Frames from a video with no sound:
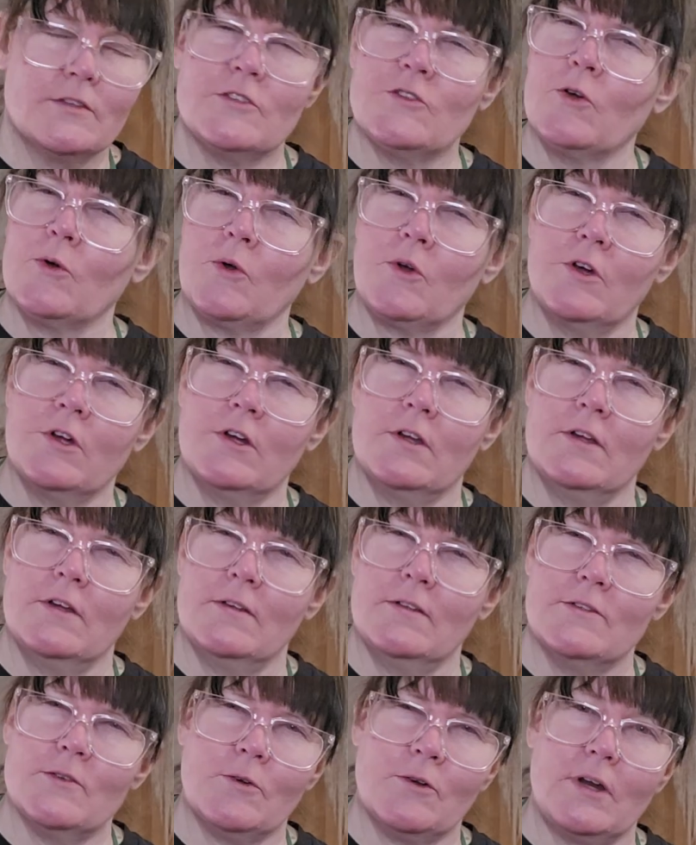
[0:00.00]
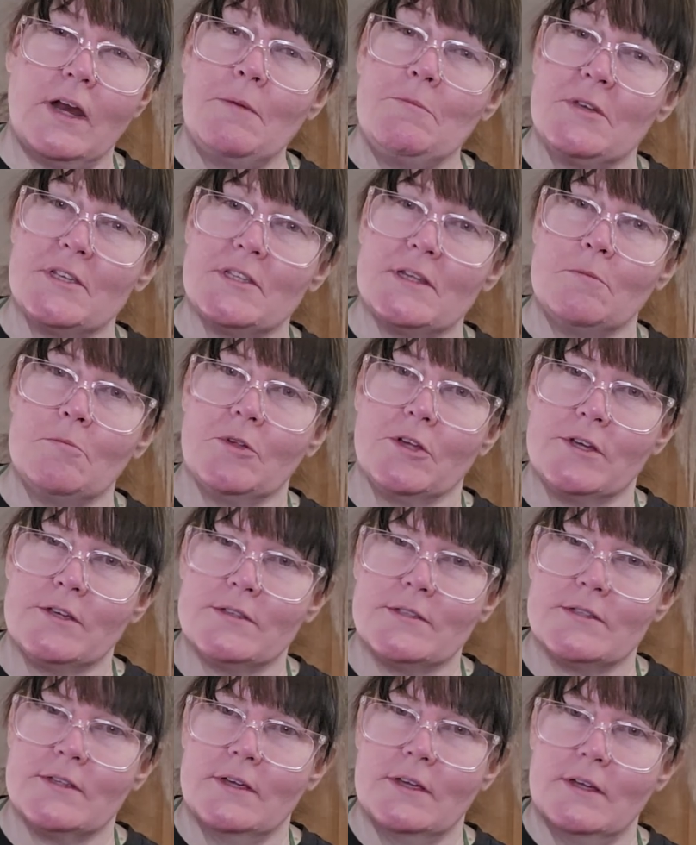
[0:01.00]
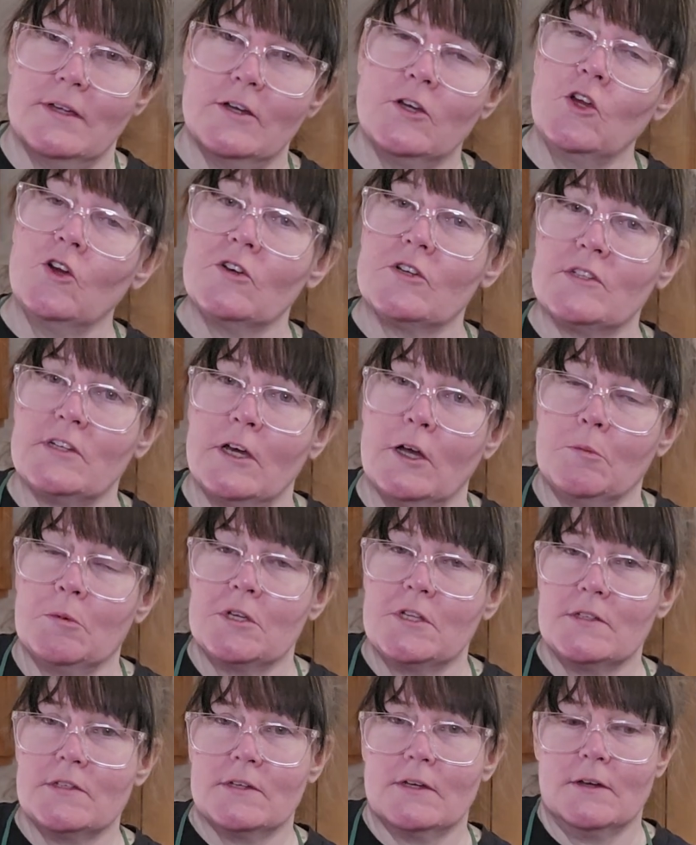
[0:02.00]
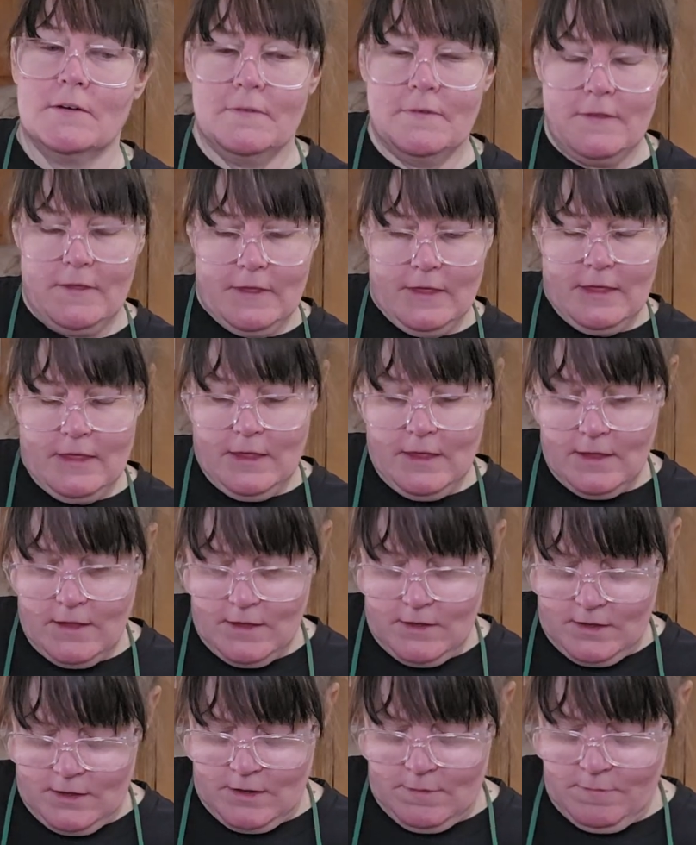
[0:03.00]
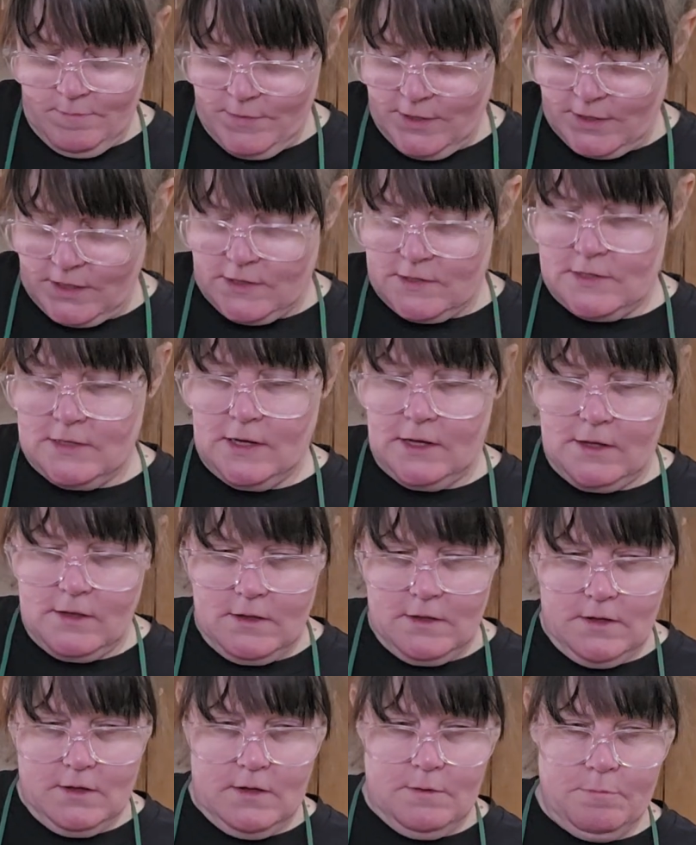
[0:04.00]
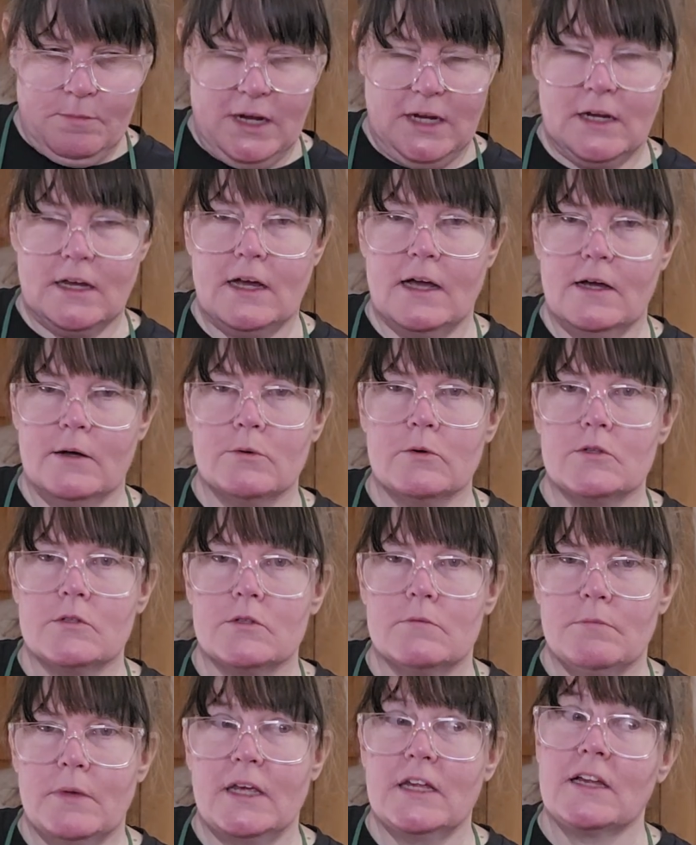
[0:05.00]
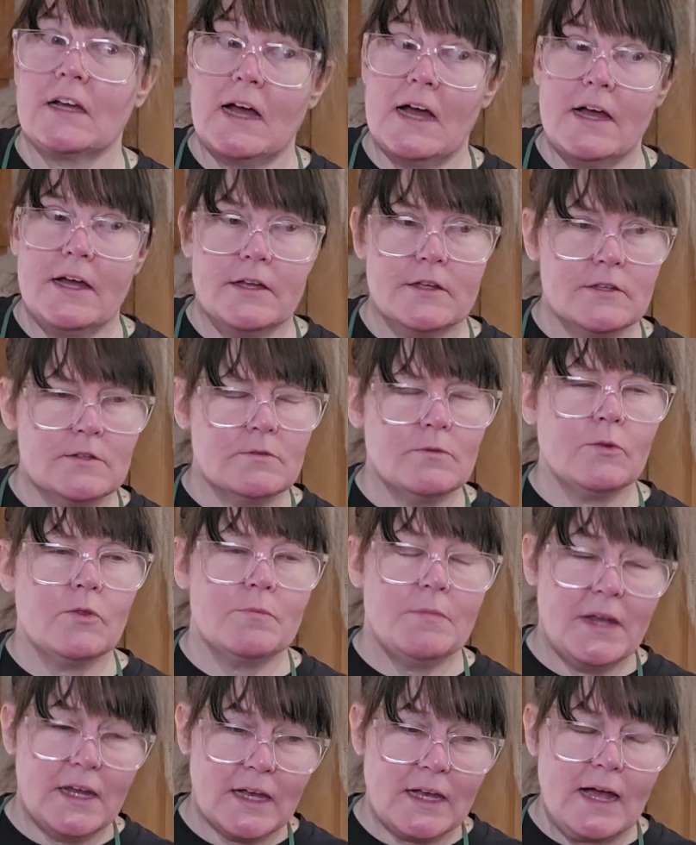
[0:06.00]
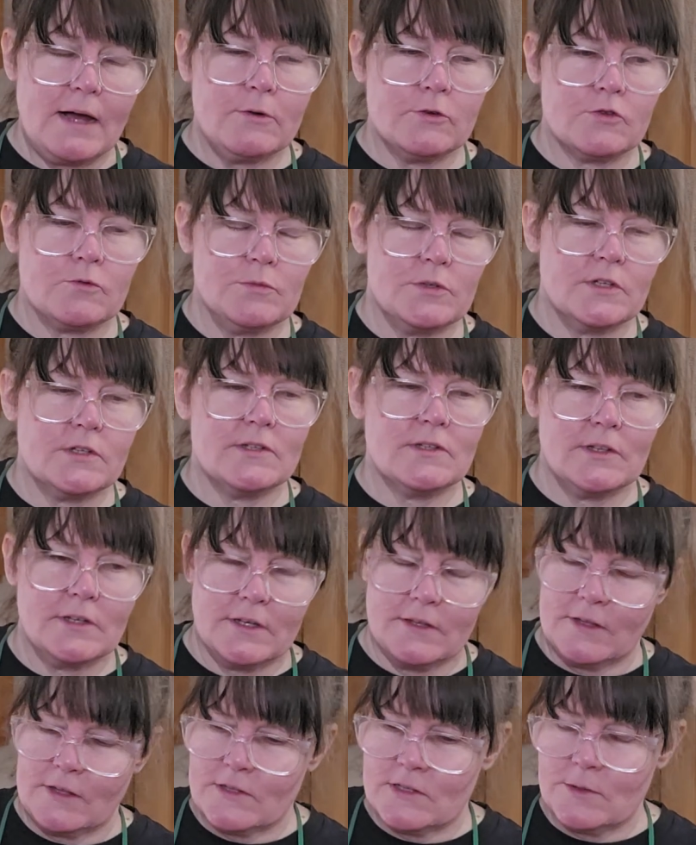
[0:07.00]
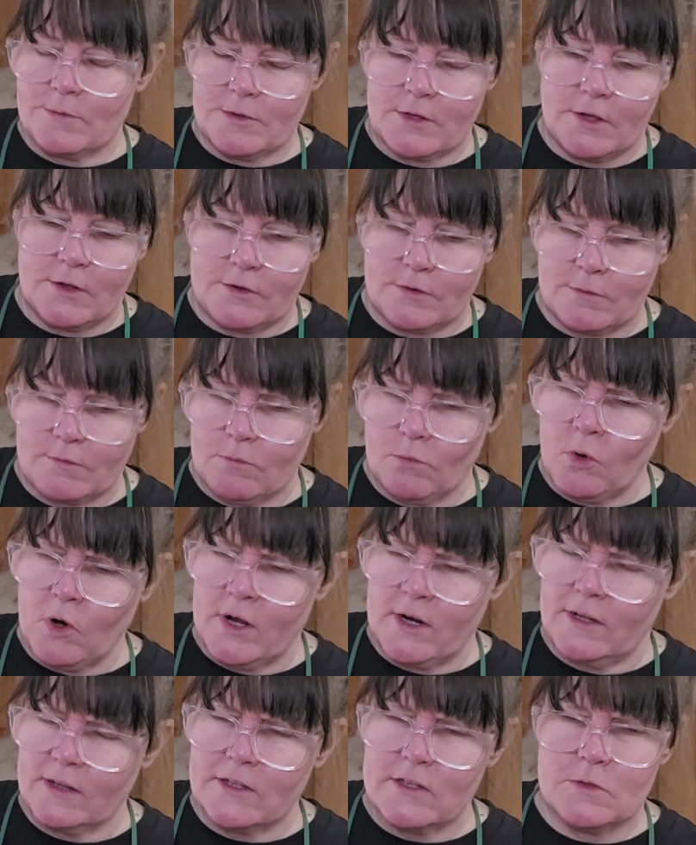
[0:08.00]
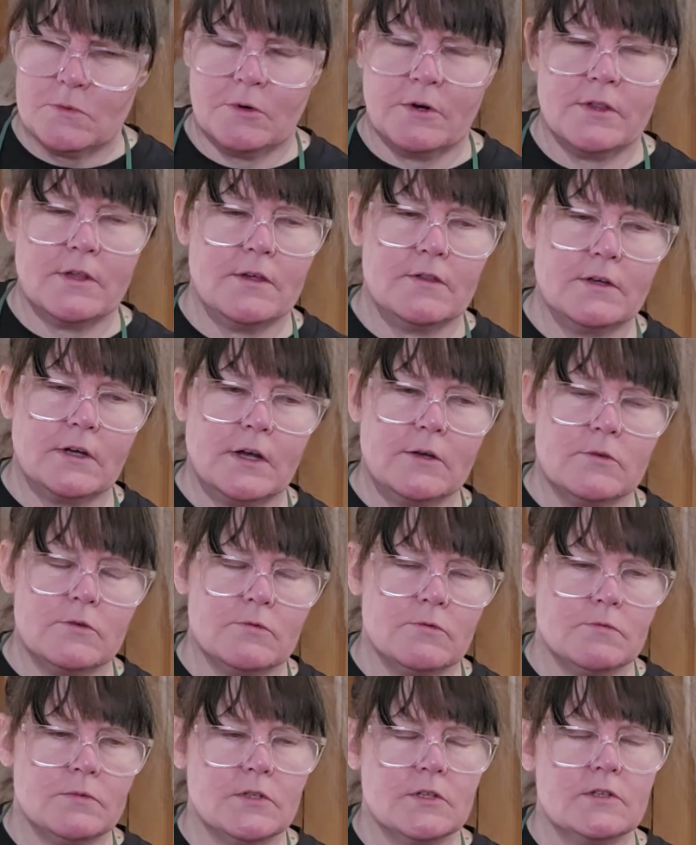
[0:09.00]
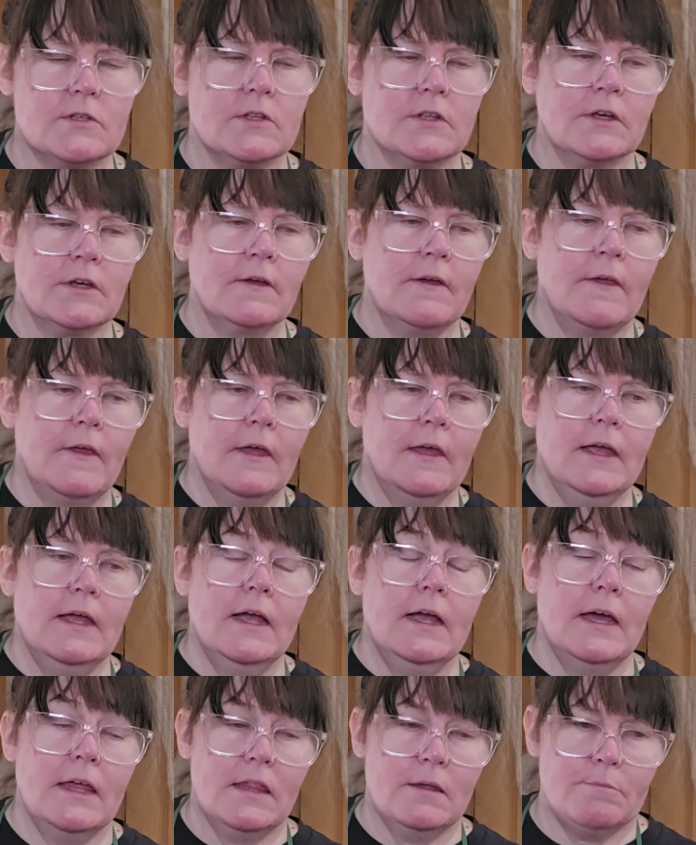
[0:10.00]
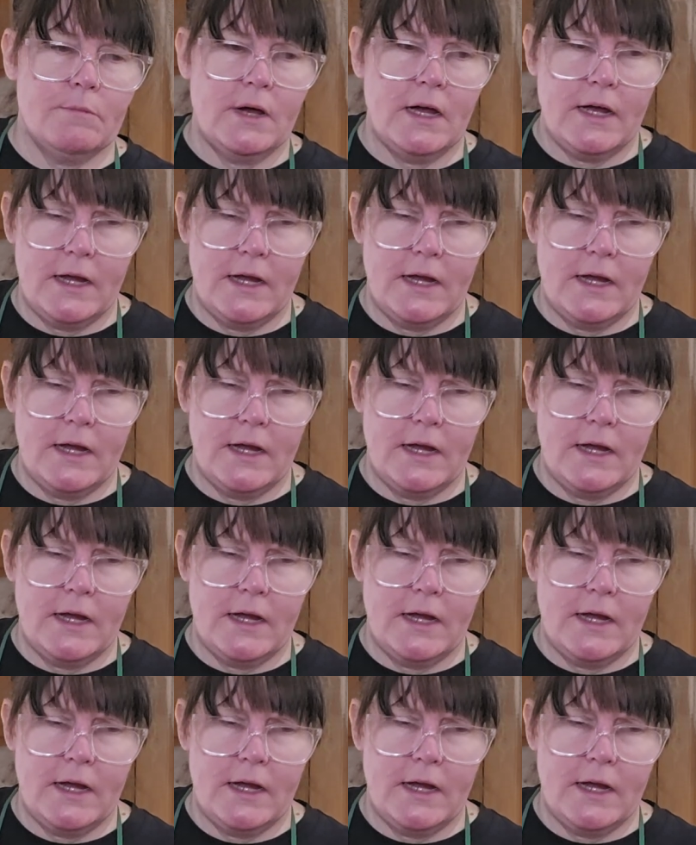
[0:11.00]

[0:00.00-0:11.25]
so good, so good. I miss that place. New York style pizza. Like I say, the main guy was from Sicily, and then at least one of the other guys was from Sicily. And then